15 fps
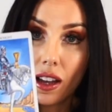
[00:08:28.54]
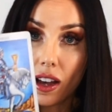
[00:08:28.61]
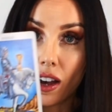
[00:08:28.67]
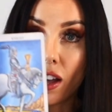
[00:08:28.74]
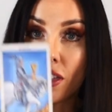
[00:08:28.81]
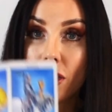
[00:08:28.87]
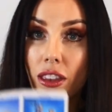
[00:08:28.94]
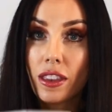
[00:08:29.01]

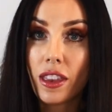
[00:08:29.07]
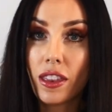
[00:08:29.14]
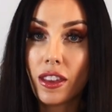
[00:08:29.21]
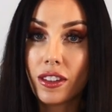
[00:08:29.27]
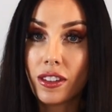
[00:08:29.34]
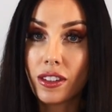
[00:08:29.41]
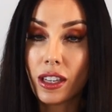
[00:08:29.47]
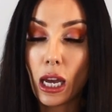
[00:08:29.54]
I think that
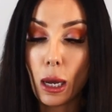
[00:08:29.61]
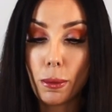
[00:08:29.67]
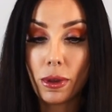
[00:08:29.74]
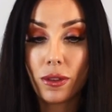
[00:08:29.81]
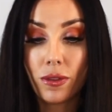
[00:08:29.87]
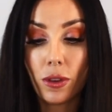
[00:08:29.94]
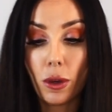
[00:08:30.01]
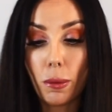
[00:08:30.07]
this is
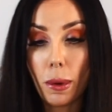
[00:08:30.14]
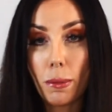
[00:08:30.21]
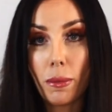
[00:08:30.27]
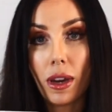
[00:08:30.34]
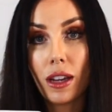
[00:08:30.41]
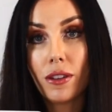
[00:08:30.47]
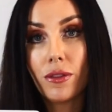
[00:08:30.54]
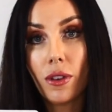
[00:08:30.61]
coming for you, but
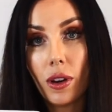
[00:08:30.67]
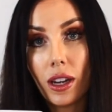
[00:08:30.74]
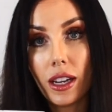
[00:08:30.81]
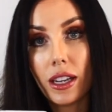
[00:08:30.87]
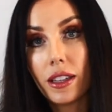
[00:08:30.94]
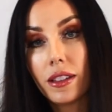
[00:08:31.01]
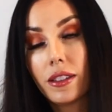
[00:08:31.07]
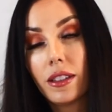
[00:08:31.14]
my
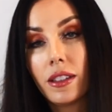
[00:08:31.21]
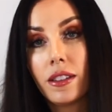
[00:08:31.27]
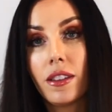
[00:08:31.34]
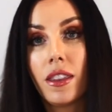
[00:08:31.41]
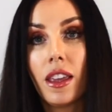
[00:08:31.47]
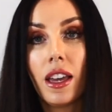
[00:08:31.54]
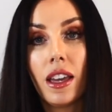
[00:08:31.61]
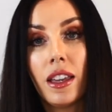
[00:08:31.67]
advice is
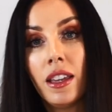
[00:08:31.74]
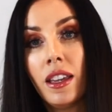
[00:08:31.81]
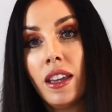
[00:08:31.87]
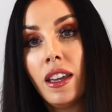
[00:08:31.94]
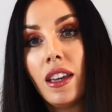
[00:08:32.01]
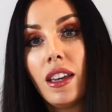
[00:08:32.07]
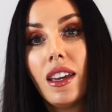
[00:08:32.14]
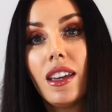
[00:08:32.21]
that
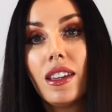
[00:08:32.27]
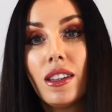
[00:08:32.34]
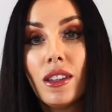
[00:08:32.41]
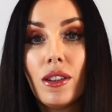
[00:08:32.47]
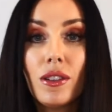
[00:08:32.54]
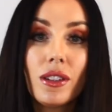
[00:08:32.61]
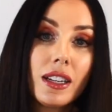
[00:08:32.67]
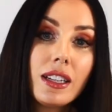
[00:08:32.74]

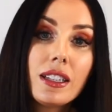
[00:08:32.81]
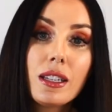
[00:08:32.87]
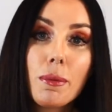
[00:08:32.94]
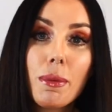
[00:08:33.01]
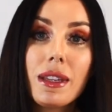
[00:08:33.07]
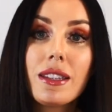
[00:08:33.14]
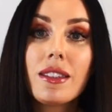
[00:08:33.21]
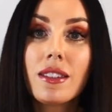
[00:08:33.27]
you need to
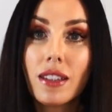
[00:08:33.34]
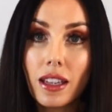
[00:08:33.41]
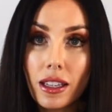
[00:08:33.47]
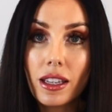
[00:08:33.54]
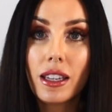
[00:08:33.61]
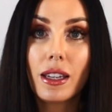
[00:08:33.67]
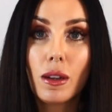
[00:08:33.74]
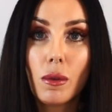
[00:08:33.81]
be
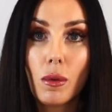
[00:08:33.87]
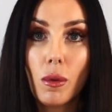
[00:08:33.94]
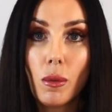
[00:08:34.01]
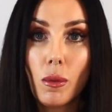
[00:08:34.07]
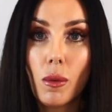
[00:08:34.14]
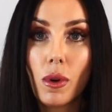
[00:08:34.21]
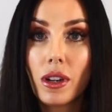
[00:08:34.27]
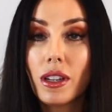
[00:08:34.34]
seeking
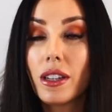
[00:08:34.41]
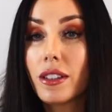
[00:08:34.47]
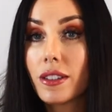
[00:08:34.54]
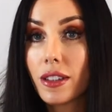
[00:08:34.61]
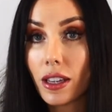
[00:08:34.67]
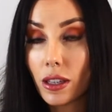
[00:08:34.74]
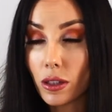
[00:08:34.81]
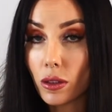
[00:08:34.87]
what it is
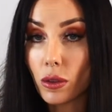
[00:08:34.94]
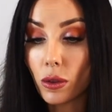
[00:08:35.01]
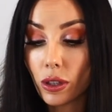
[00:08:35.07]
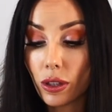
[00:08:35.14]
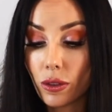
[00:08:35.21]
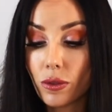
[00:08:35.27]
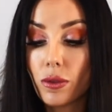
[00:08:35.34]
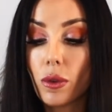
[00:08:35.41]
that you're
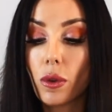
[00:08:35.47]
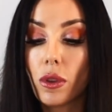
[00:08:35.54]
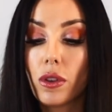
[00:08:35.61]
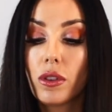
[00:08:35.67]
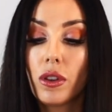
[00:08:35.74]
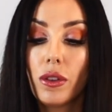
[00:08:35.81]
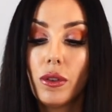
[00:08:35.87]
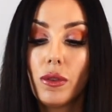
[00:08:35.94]
looking for. The
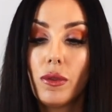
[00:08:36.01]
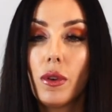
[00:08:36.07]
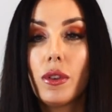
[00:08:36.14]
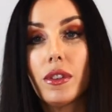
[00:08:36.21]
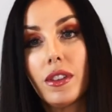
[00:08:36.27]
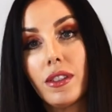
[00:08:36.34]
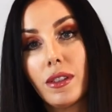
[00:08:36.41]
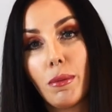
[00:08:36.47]
2 of
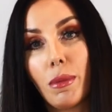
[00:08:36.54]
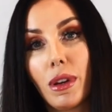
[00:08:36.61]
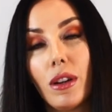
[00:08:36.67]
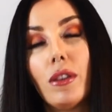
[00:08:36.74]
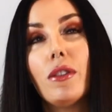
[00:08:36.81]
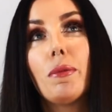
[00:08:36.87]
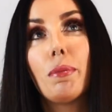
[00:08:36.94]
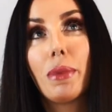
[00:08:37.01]
Wands is someone
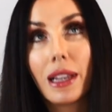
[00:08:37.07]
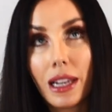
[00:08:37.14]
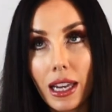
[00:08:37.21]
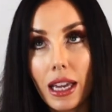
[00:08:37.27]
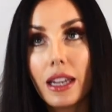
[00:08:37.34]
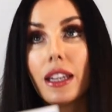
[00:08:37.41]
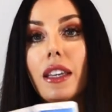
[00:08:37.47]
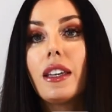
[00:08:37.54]
who's
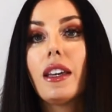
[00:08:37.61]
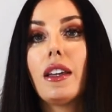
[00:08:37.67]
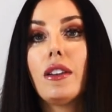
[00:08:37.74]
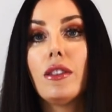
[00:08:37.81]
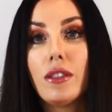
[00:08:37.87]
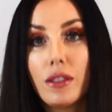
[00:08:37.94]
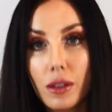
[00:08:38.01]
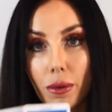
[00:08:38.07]
planning
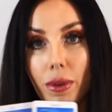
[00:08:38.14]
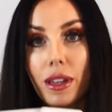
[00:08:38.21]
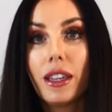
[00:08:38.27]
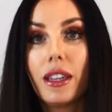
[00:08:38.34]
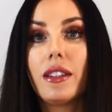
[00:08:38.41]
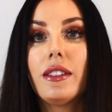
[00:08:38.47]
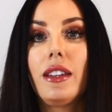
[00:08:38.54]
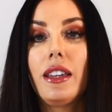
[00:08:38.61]
and doing
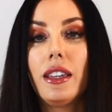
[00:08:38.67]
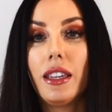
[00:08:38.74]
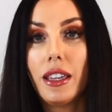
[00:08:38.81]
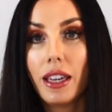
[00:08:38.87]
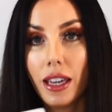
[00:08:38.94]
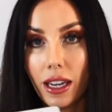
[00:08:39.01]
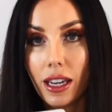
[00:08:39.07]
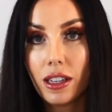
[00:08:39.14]
and taking
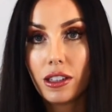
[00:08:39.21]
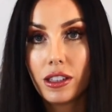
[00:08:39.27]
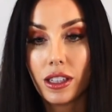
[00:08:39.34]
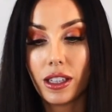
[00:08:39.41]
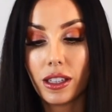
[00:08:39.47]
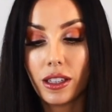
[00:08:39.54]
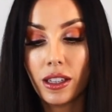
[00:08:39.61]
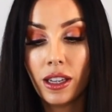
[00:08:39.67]

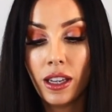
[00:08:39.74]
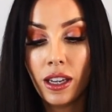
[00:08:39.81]
action